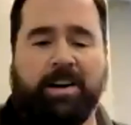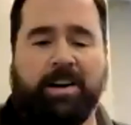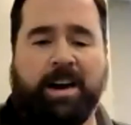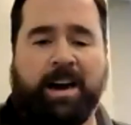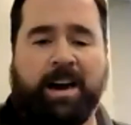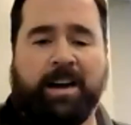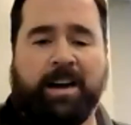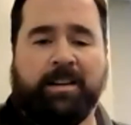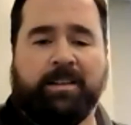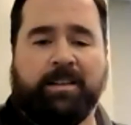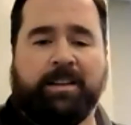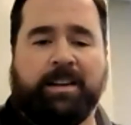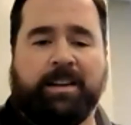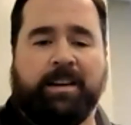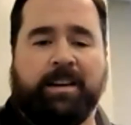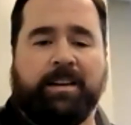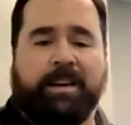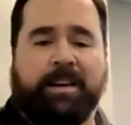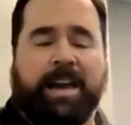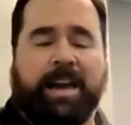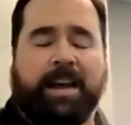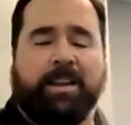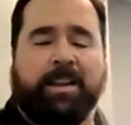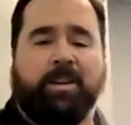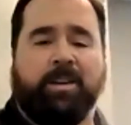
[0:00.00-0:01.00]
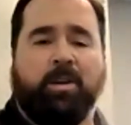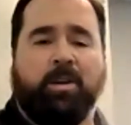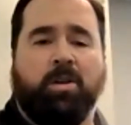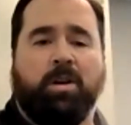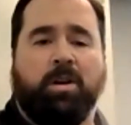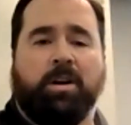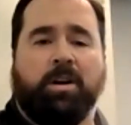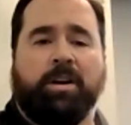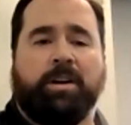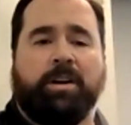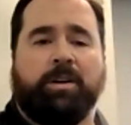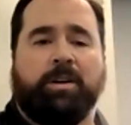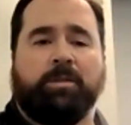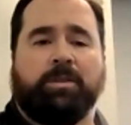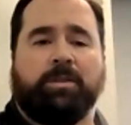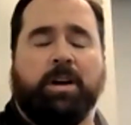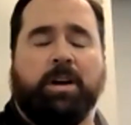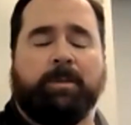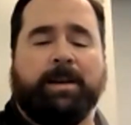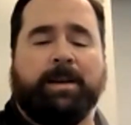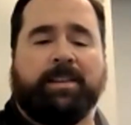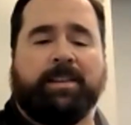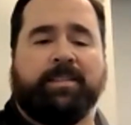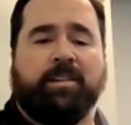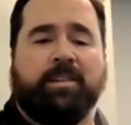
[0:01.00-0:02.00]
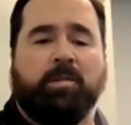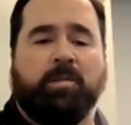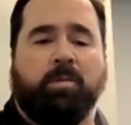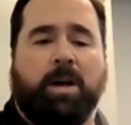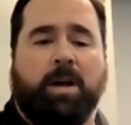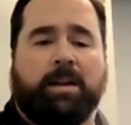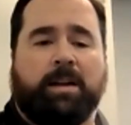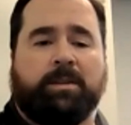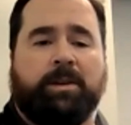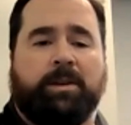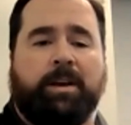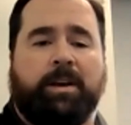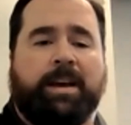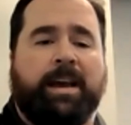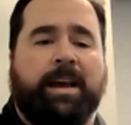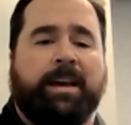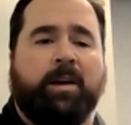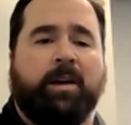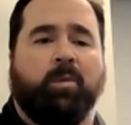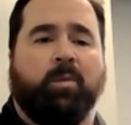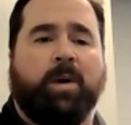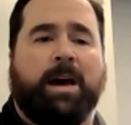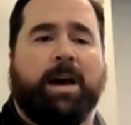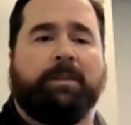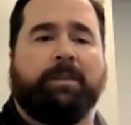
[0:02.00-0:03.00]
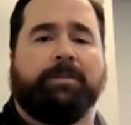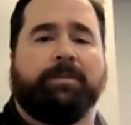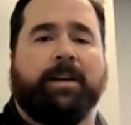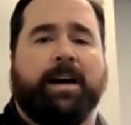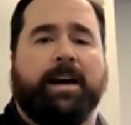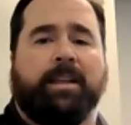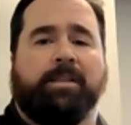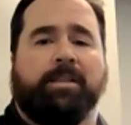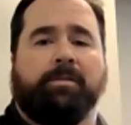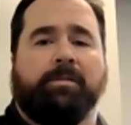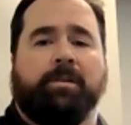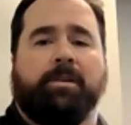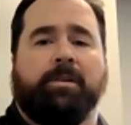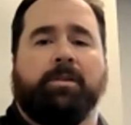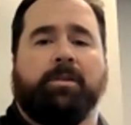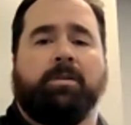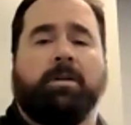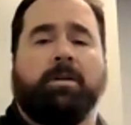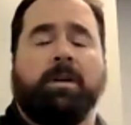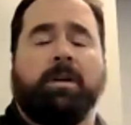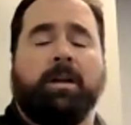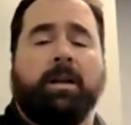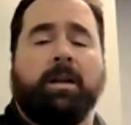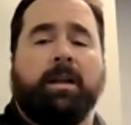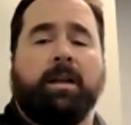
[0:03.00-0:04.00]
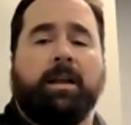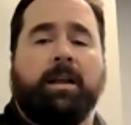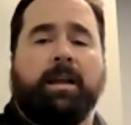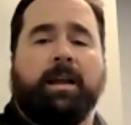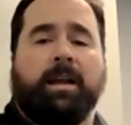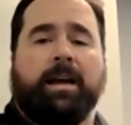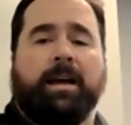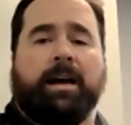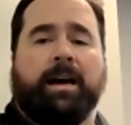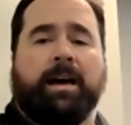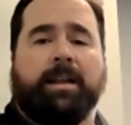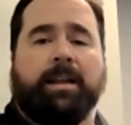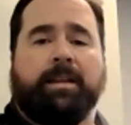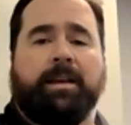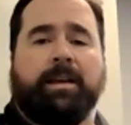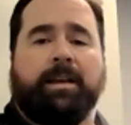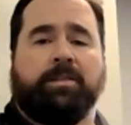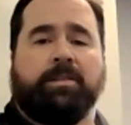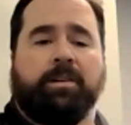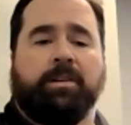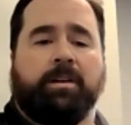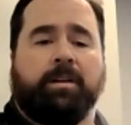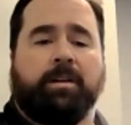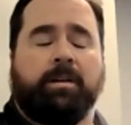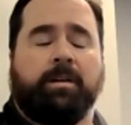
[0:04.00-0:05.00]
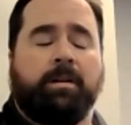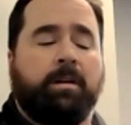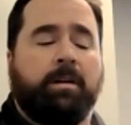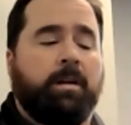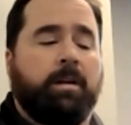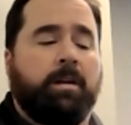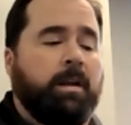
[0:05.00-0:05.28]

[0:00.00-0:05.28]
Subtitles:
not, no longer you're talking about cinder block, you can't get Wi-Fi through. These are